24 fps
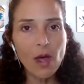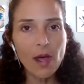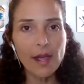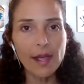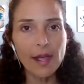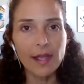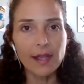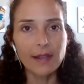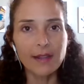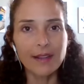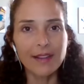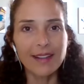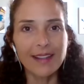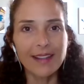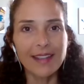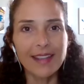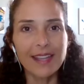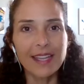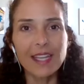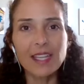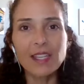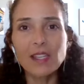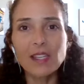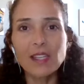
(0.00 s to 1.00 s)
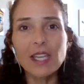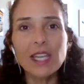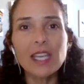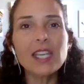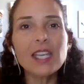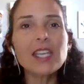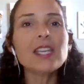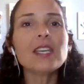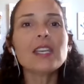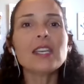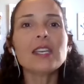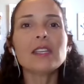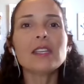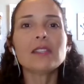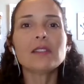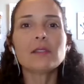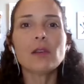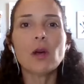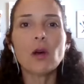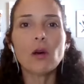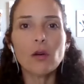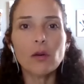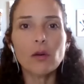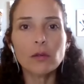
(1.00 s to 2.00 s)
why. He
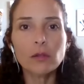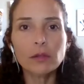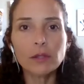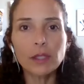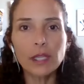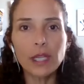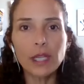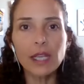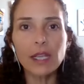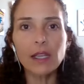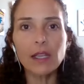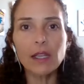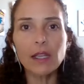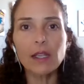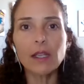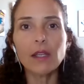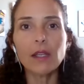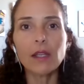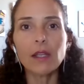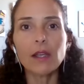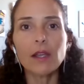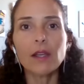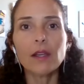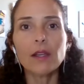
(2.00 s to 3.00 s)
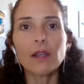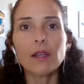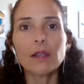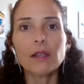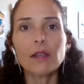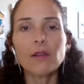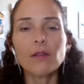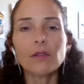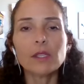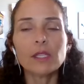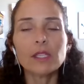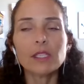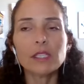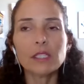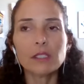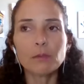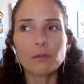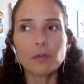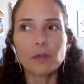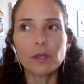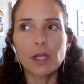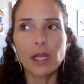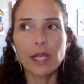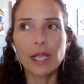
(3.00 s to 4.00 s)
is only
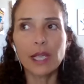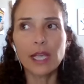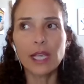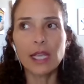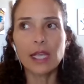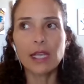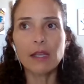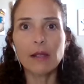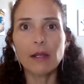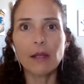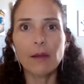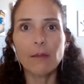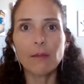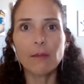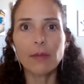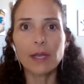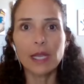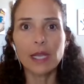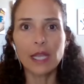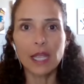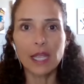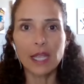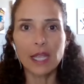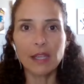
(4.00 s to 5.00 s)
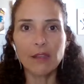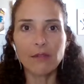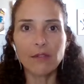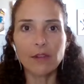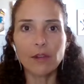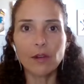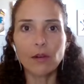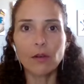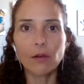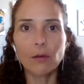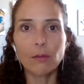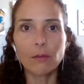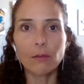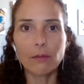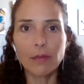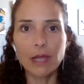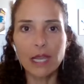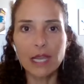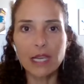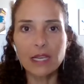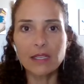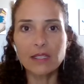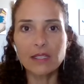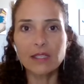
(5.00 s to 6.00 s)
displaying behavior
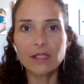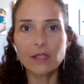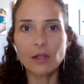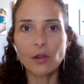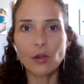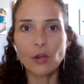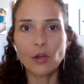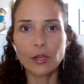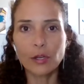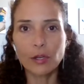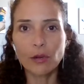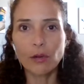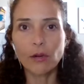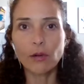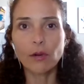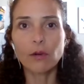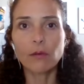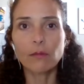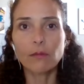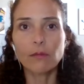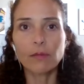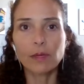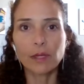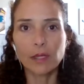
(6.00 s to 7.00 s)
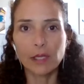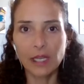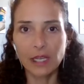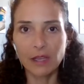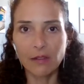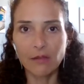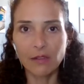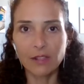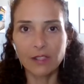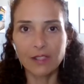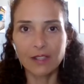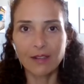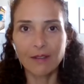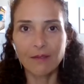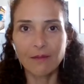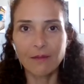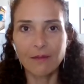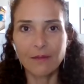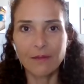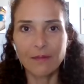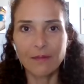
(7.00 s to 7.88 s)
based on your beliefs.